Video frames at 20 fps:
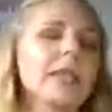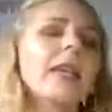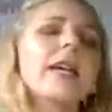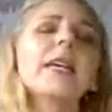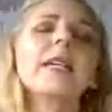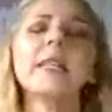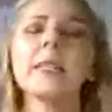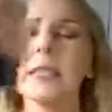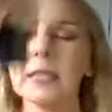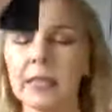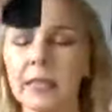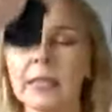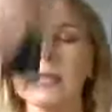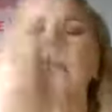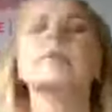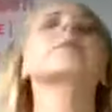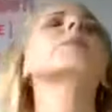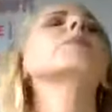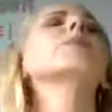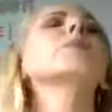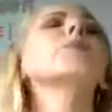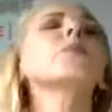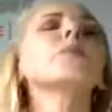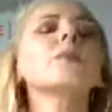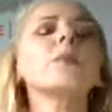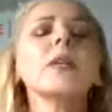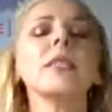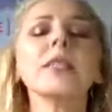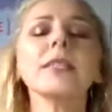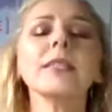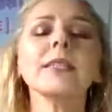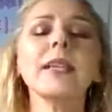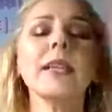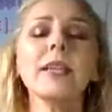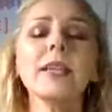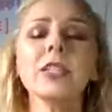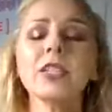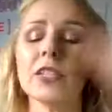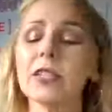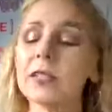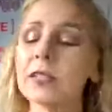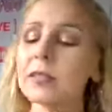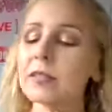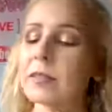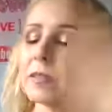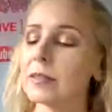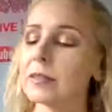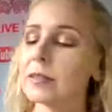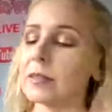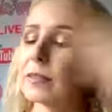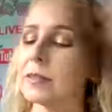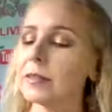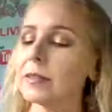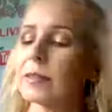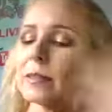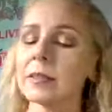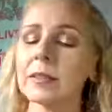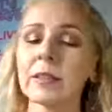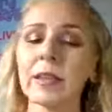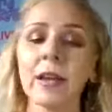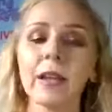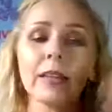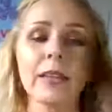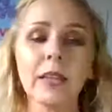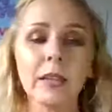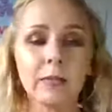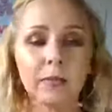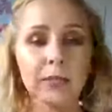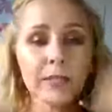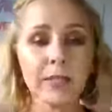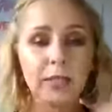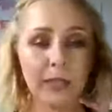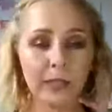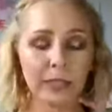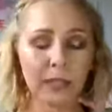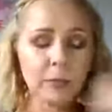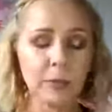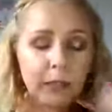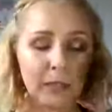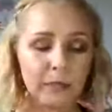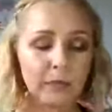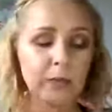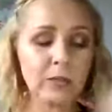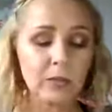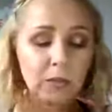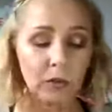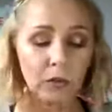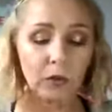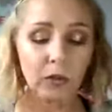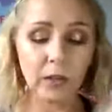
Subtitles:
and a T, and just let it chill. I love the setting spray. It smells so